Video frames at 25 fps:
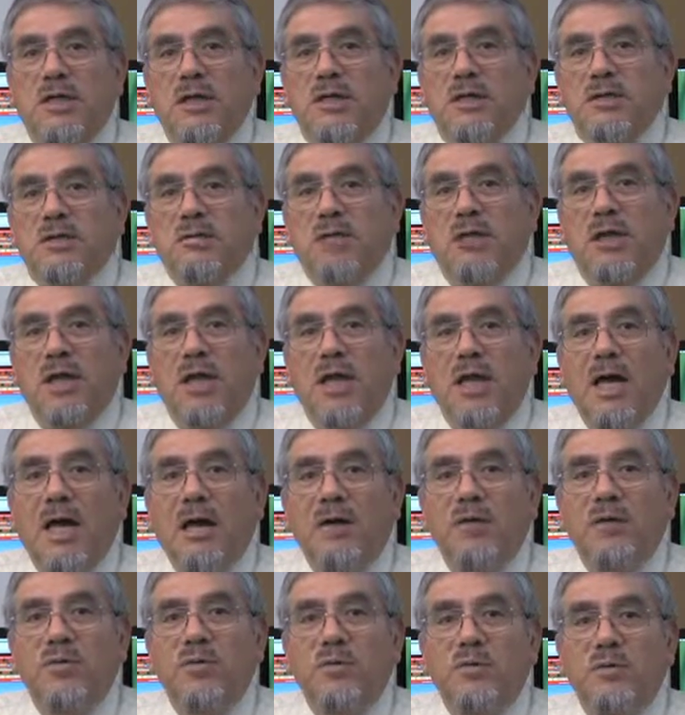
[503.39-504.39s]
is to
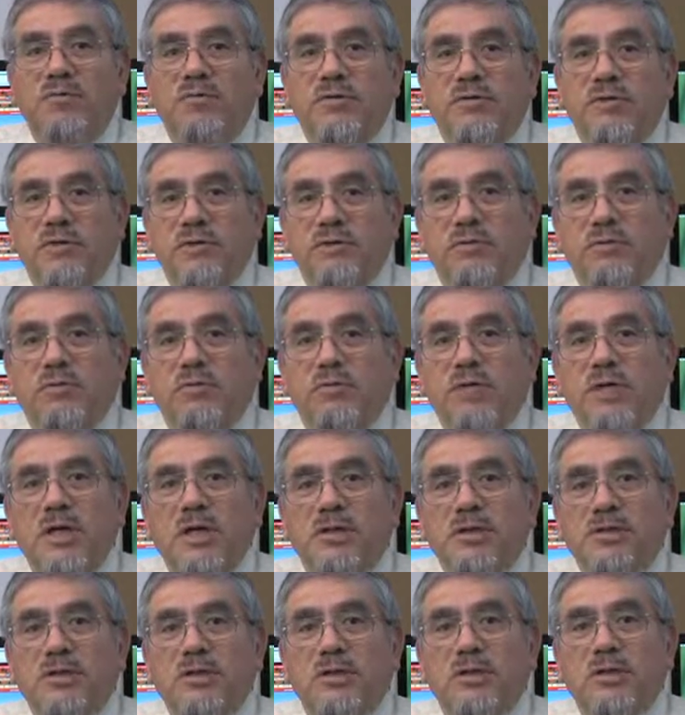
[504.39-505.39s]
allow the rivers to
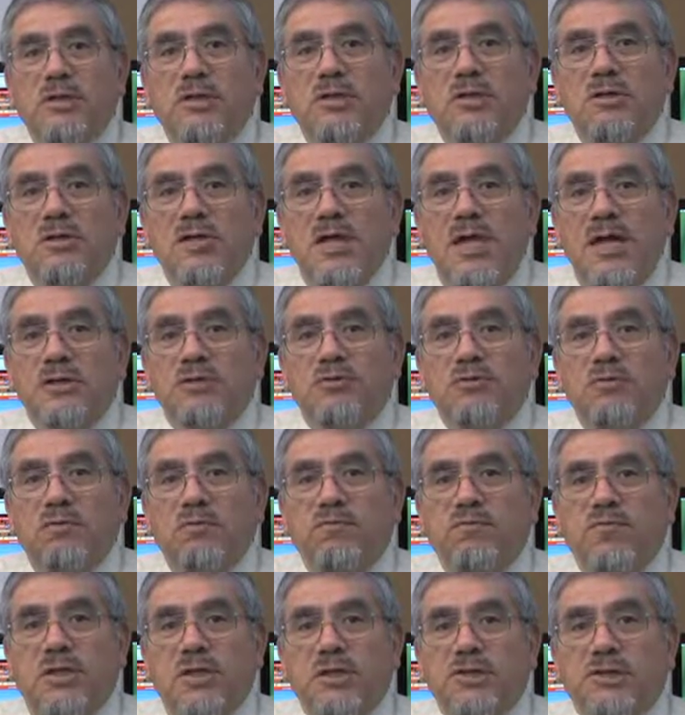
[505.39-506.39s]
reassert their
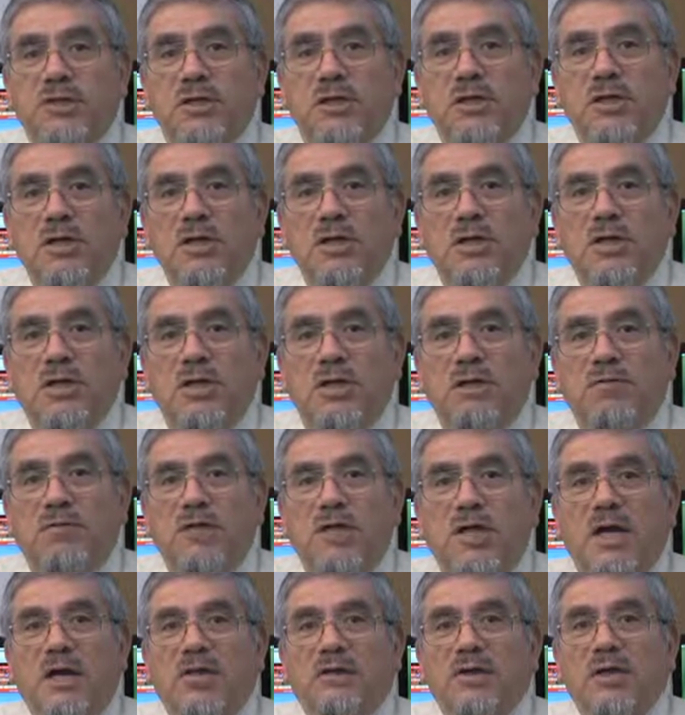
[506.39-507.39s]
natural function
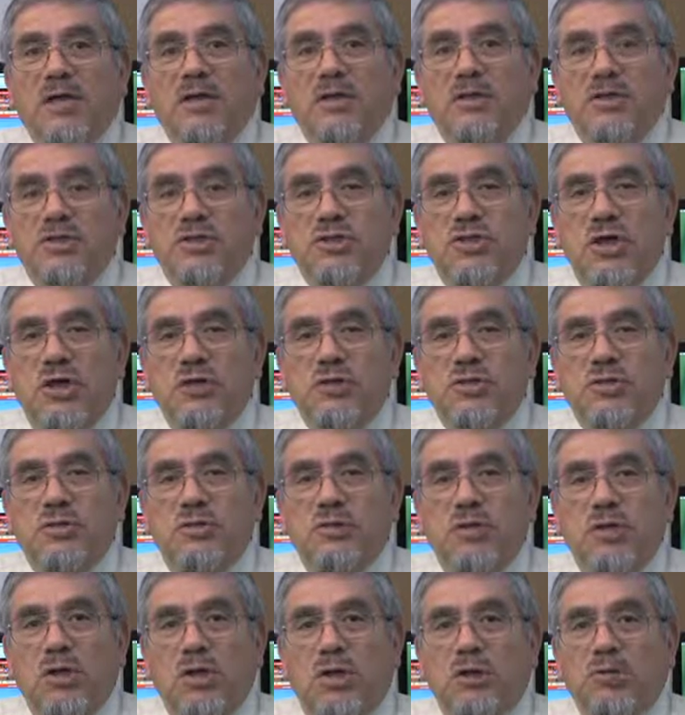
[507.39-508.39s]
of carrying the salts
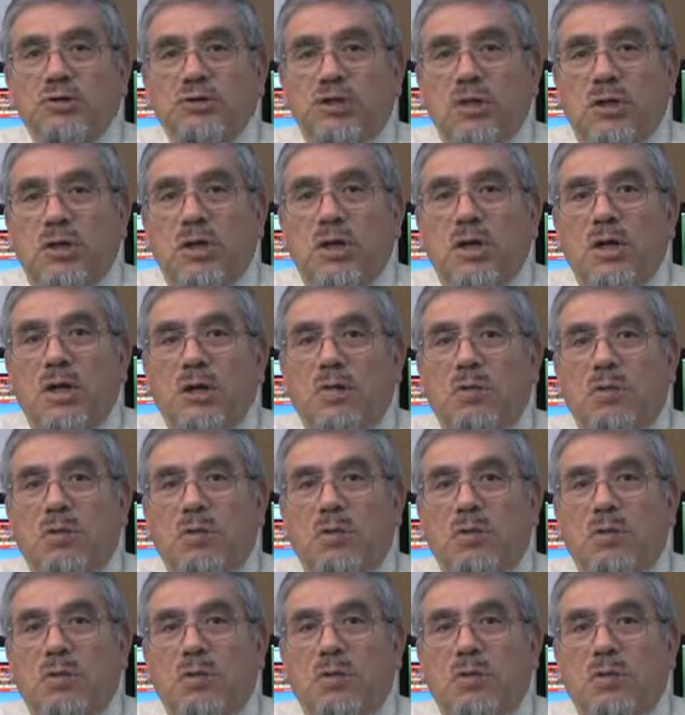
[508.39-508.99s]
to the ocean,